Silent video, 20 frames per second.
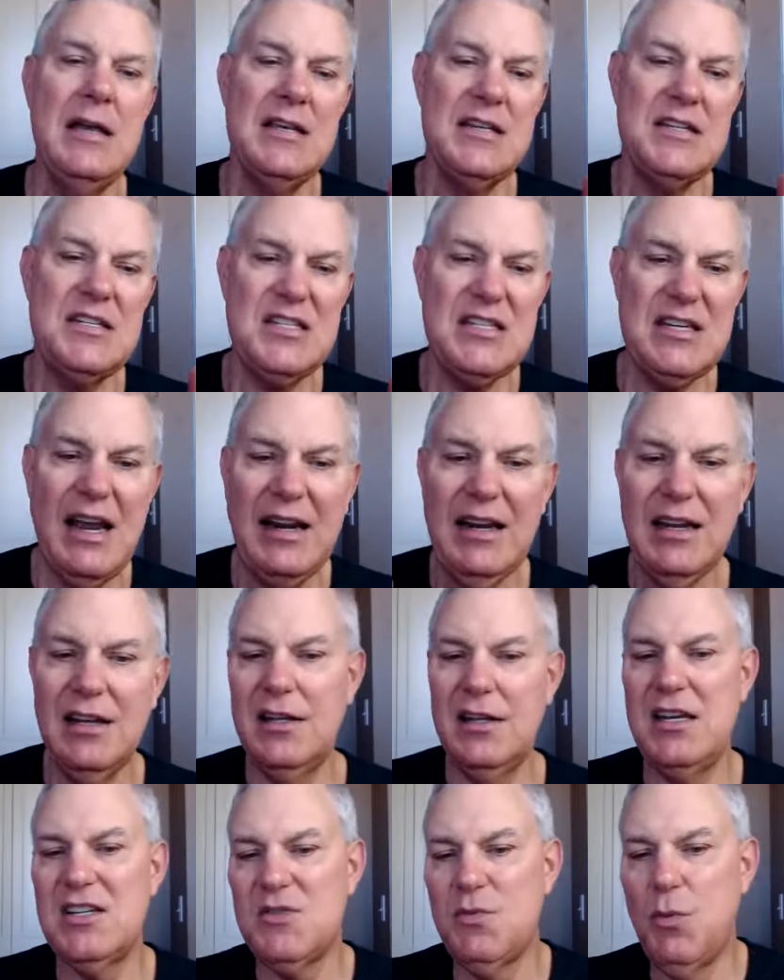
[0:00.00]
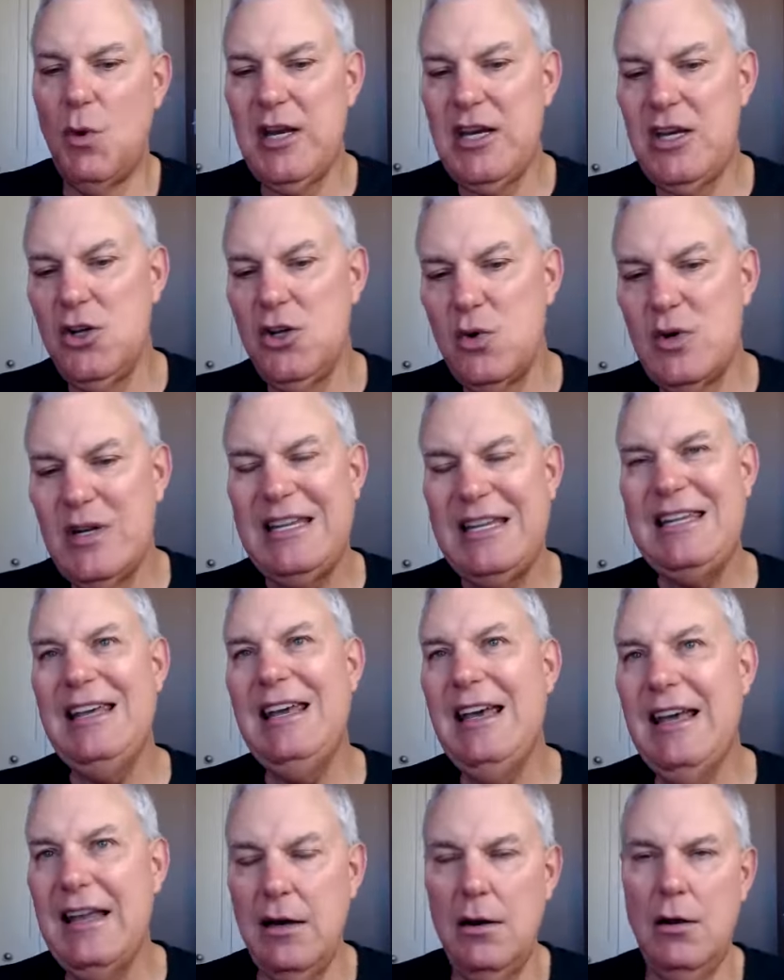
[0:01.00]
Secondly, is when you
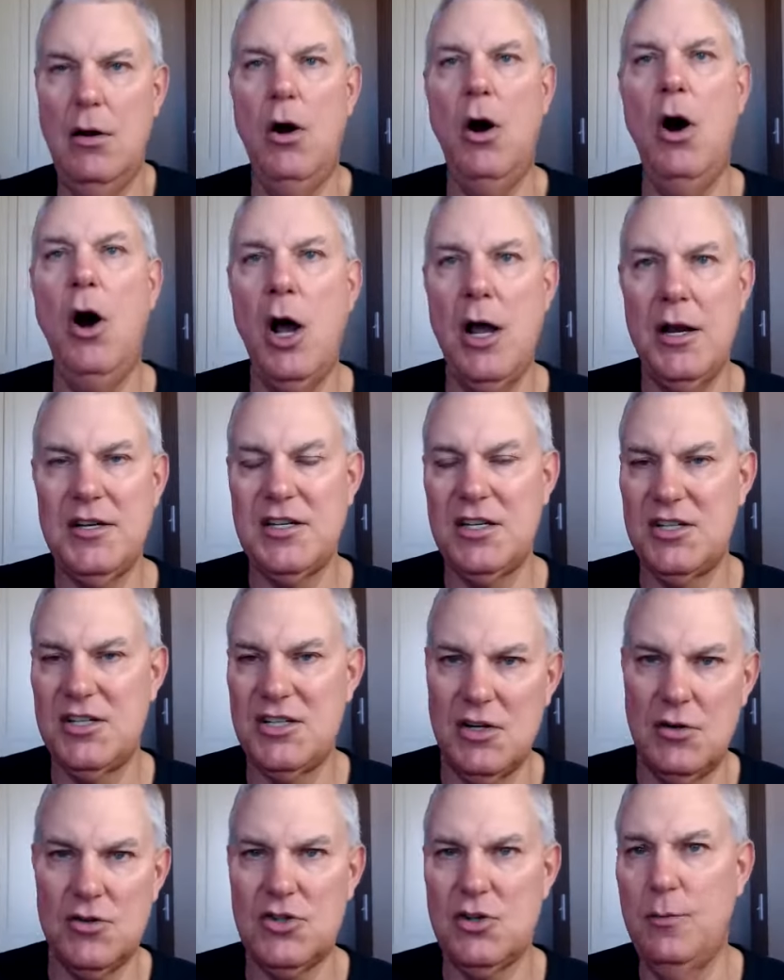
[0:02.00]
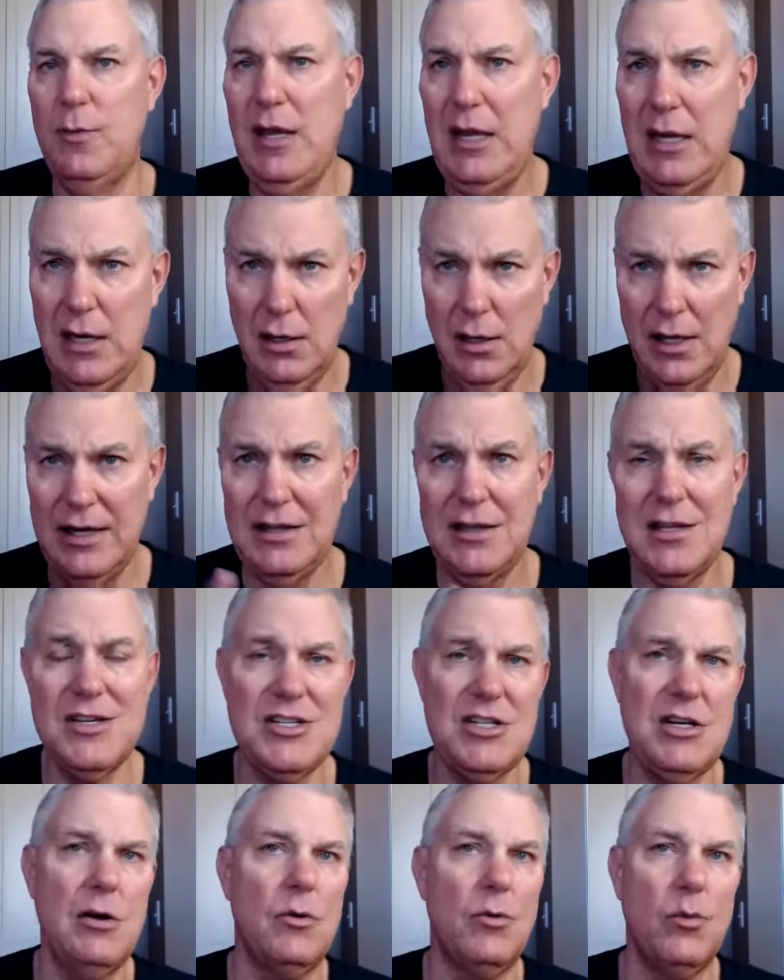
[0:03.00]
get onto social media like
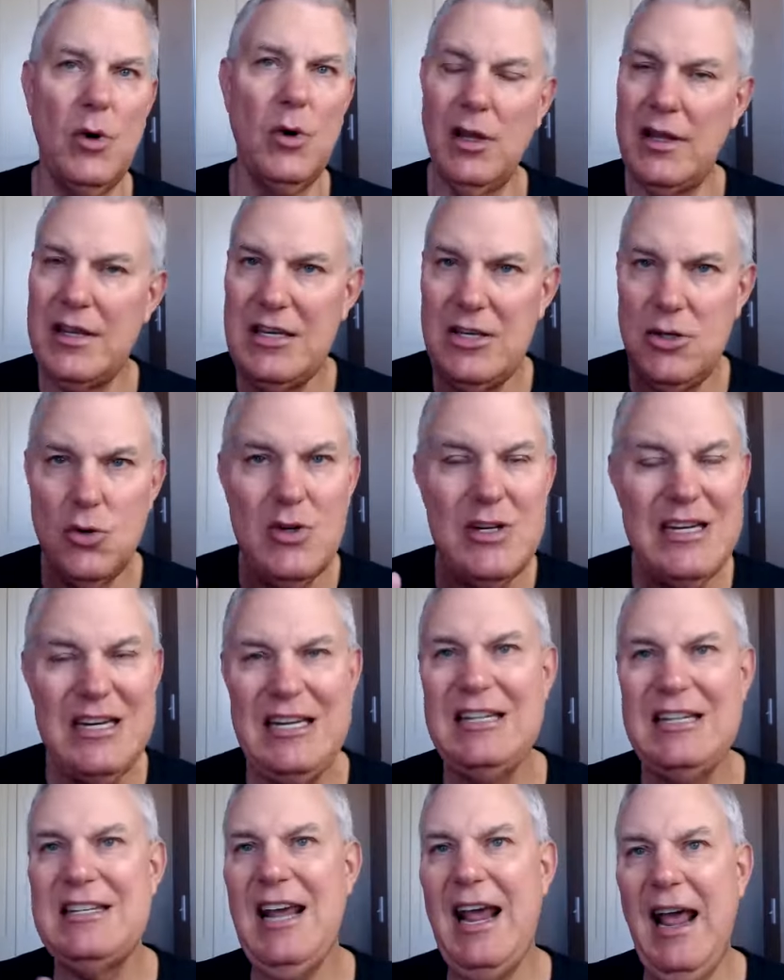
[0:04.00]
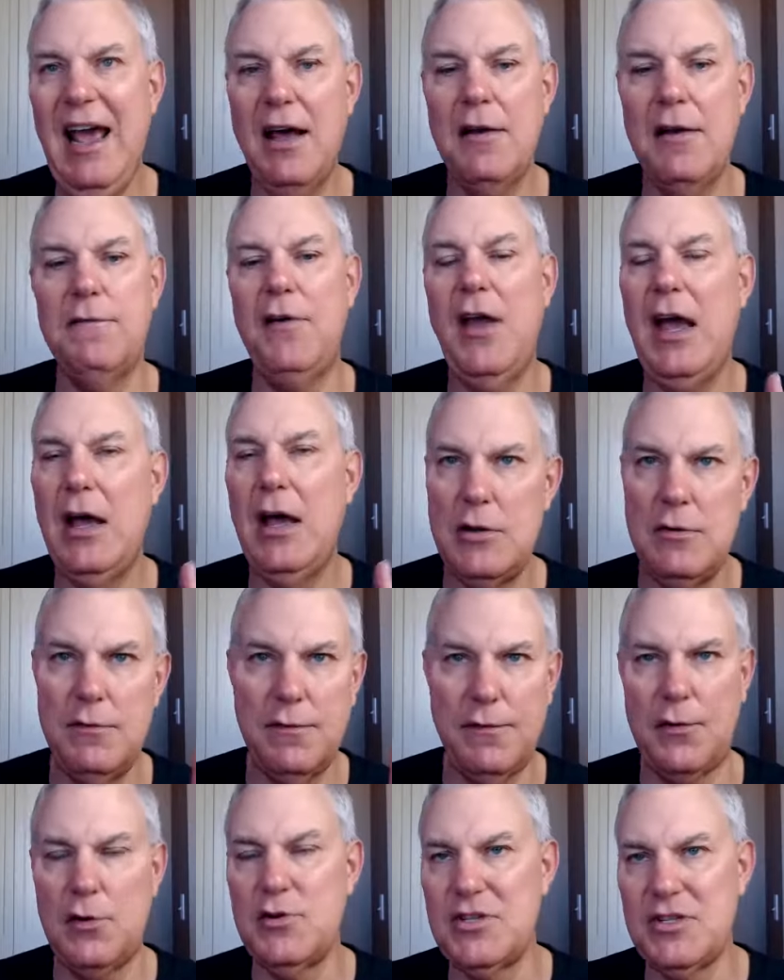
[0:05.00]
this here, really you need to add value
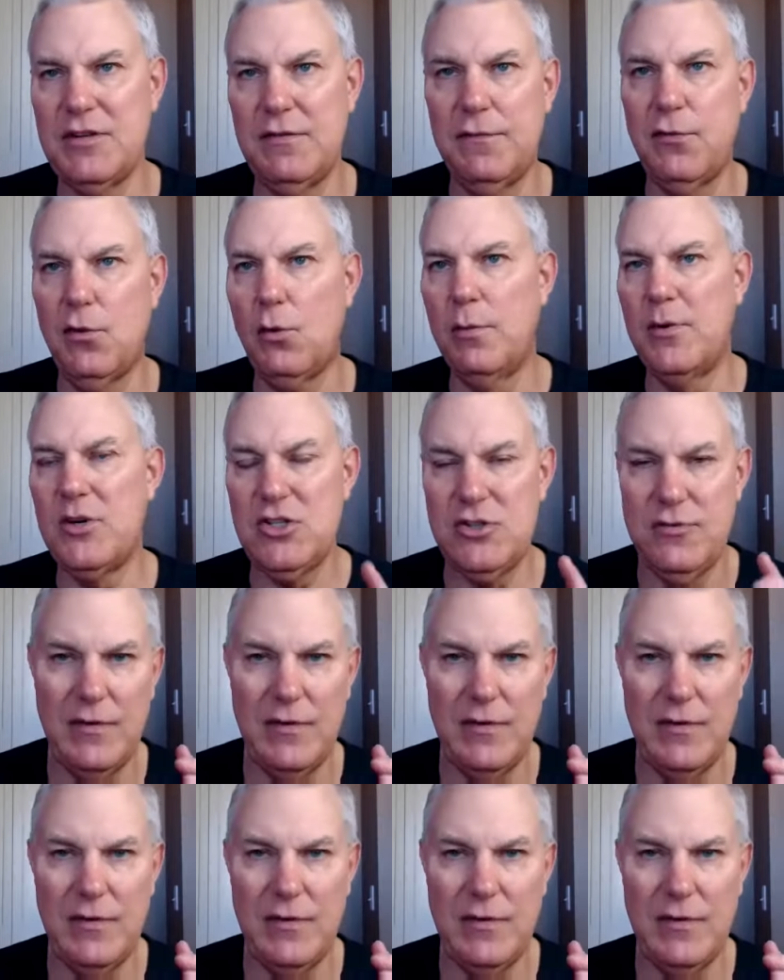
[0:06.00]
first and foremost.